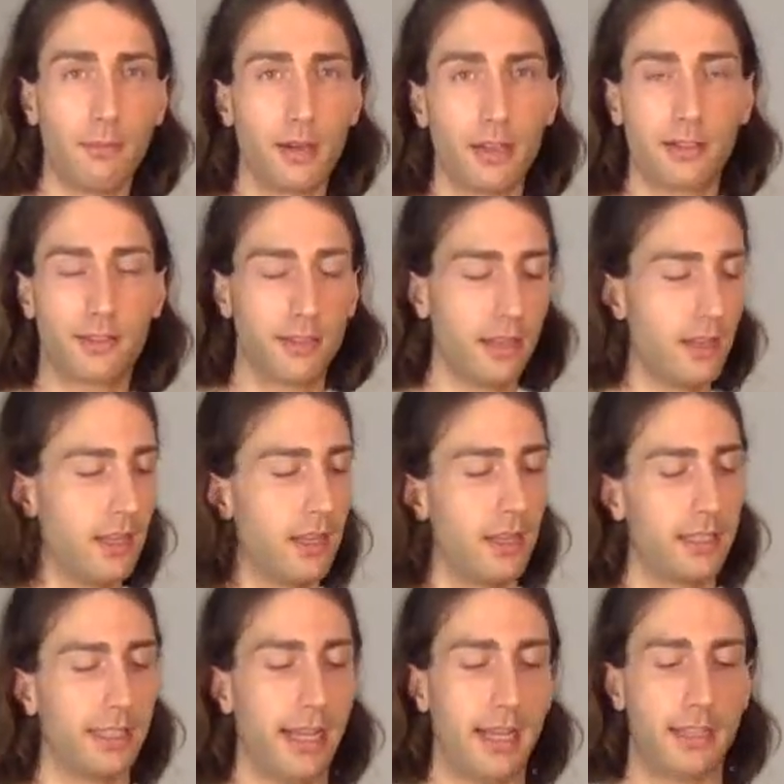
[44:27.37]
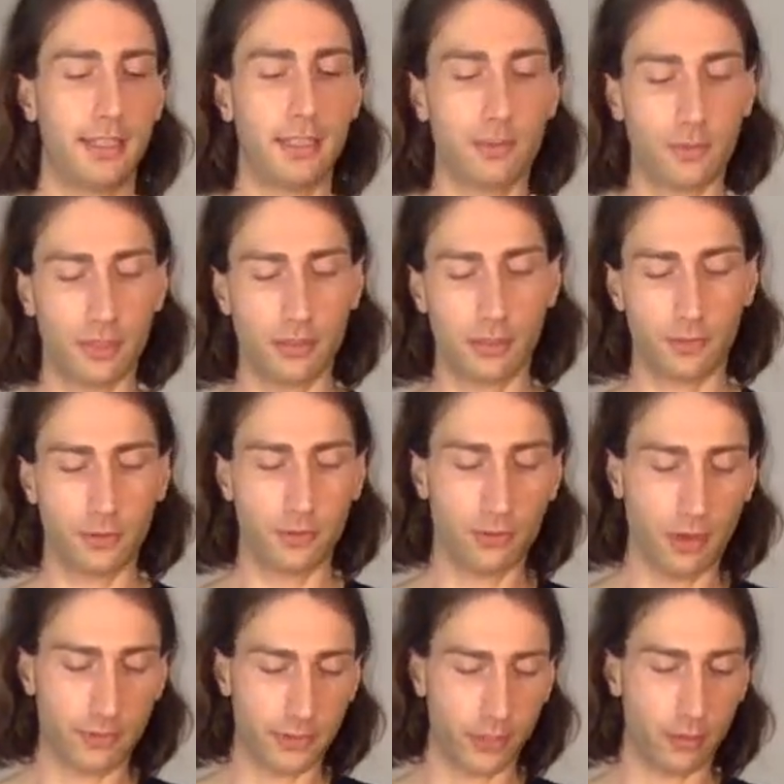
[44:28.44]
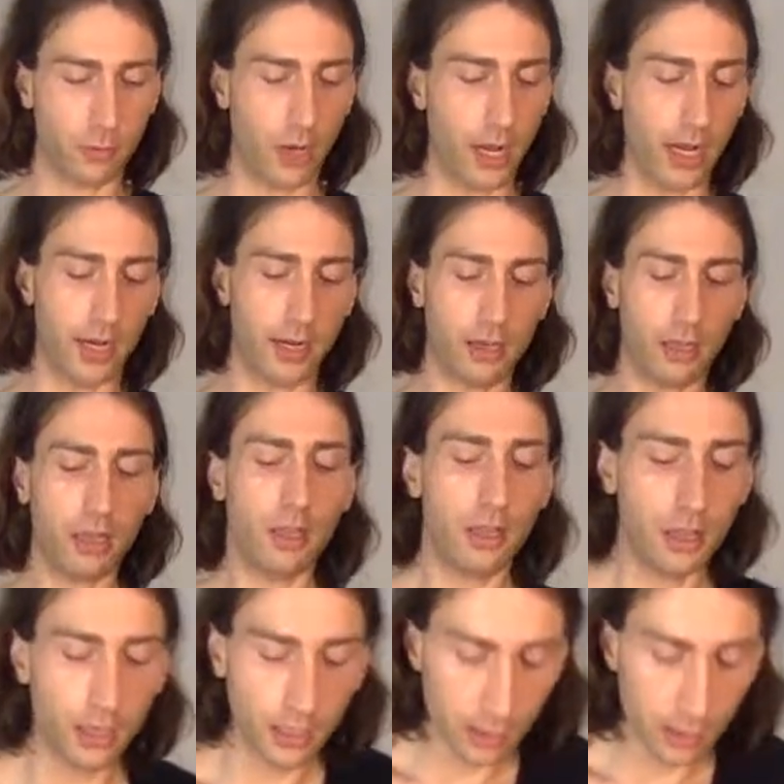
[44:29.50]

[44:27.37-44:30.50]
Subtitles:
But yeah, that's what you have to do after a while.